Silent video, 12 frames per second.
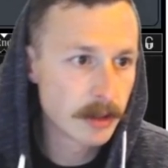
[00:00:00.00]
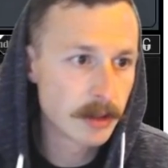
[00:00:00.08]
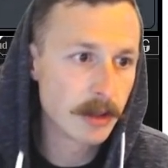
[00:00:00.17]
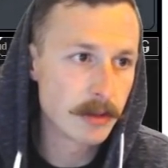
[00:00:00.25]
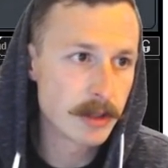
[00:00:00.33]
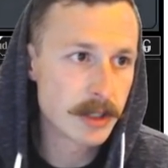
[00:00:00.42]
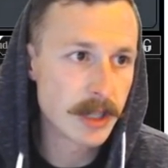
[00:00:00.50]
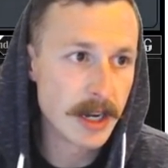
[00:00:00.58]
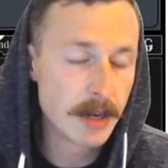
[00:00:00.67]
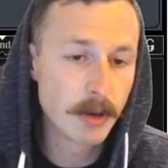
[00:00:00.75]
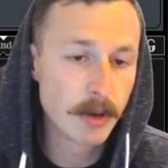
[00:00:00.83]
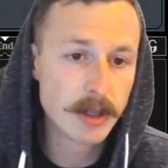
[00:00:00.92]
Oh, Sign
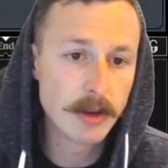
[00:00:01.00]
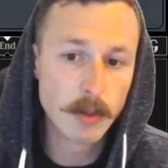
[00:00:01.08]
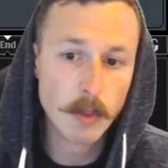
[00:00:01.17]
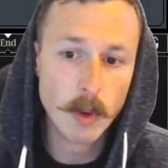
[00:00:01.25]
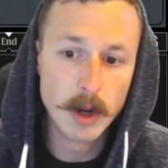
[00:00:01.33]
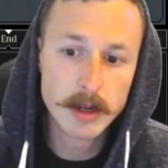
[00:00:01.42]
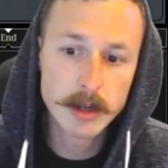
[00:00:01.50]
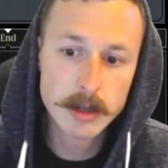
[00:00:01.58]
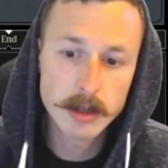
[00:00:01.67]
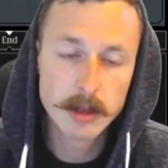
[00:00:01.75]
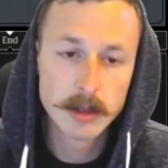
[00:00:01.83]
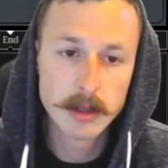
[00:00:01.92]
in Blood go to 1.
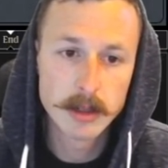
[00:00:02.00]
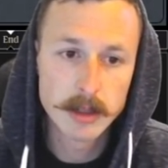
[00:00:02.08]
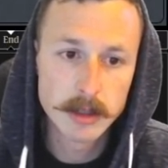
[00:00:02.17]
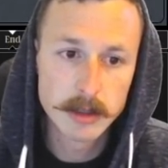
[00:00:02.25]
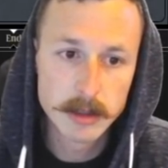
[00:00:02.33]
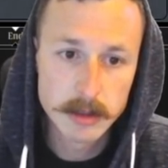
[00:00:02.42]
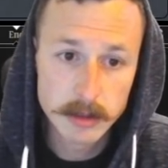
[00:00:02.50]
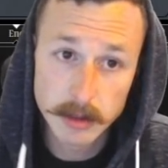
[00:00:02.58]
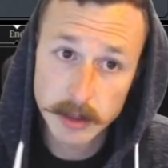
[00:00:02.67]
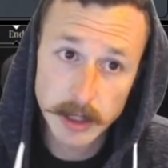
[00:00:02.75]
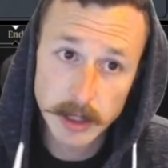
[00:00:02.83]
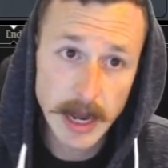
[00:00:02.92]

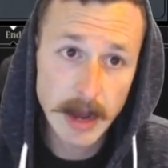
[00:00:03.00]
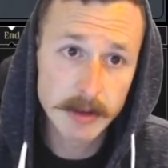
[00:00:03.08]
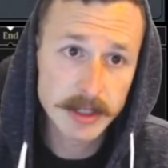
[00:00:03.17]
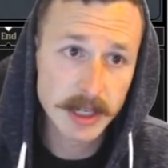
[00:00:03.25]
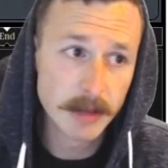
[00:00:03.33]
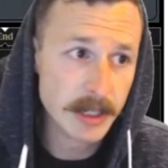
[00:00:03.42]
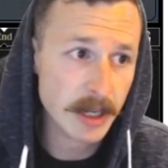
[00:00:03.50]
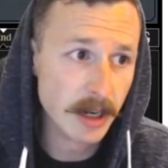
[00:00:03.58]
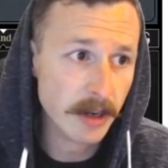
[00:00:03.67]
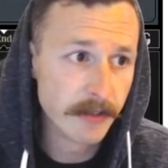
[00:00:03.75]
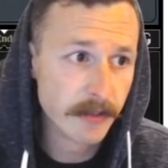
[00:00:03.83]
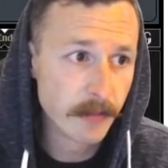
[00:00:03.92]
Okay, now it's gonna be
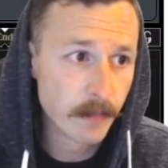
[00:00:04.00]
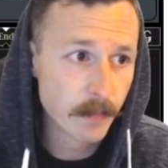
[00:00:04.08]
tough.